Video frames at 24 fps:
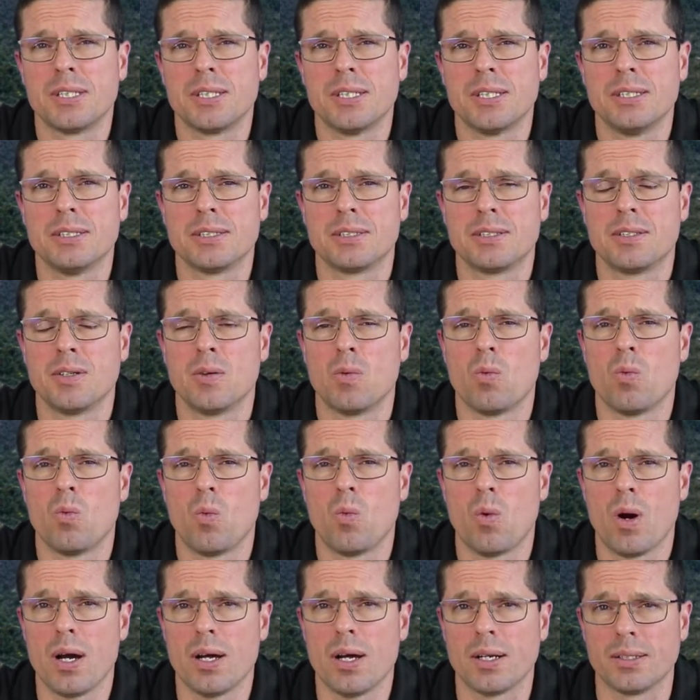is that
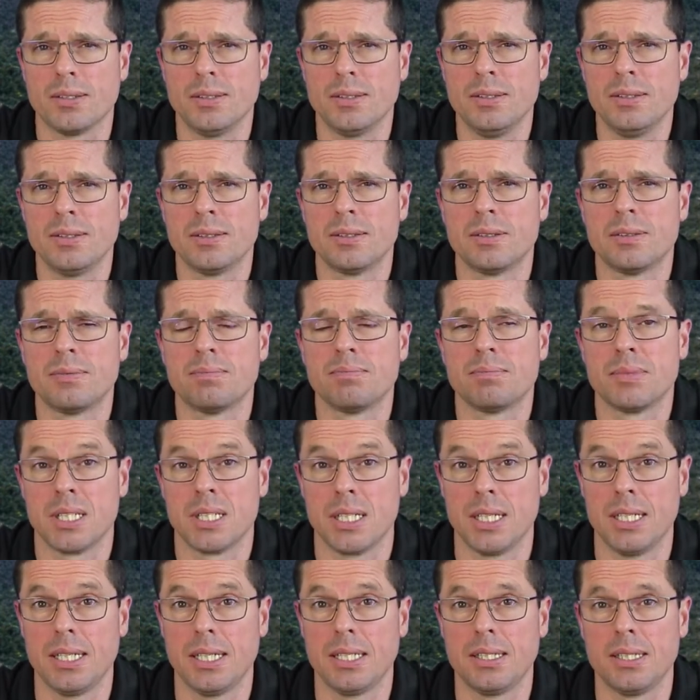one,
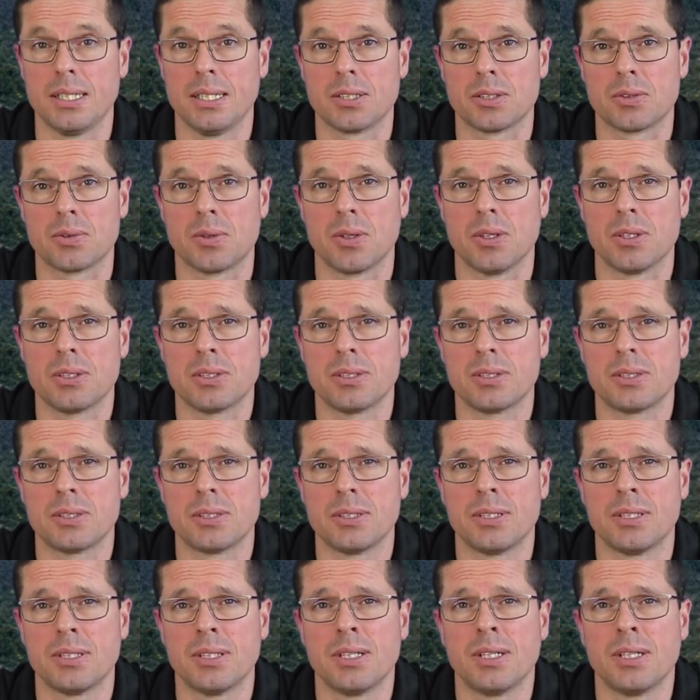igneous rocks,